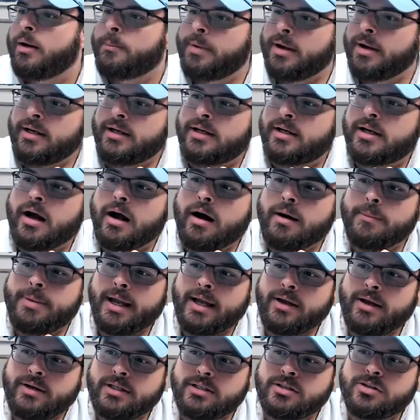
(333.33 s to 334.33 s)
but
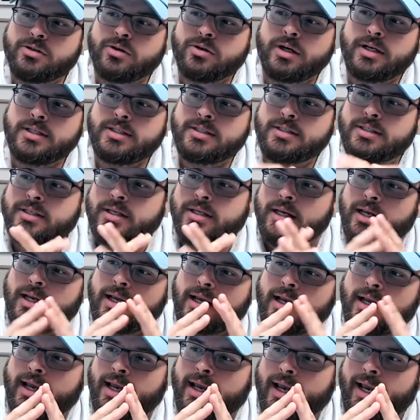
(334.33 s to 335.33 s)
compound interest
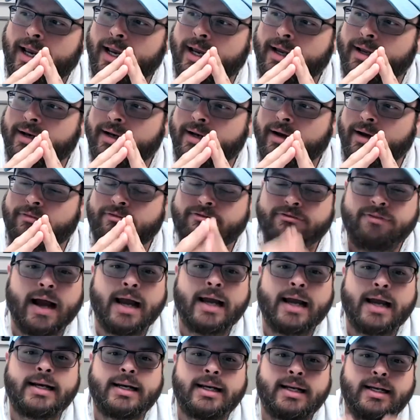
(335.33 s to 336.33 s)
and
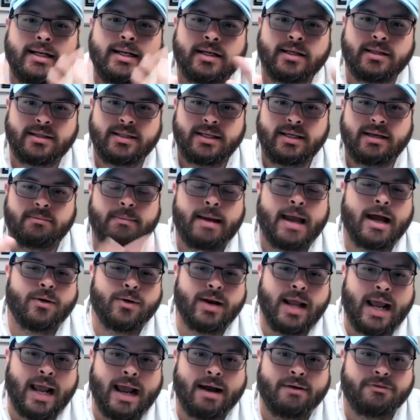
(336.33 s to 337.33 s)
finding the
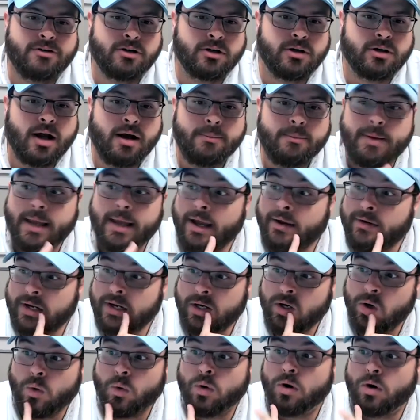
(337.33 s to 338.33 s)
amount after
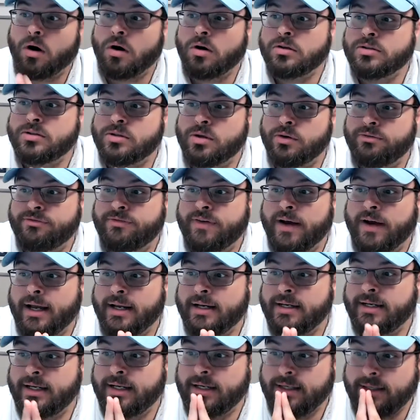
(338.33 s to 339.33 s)
compounding, or also
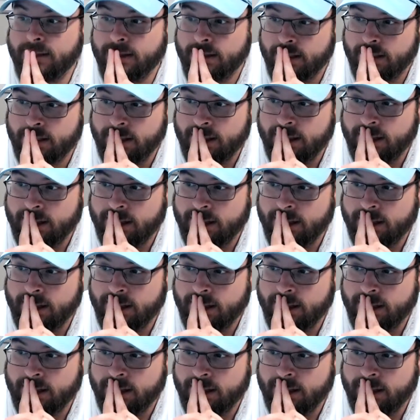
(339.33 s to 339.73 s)
finding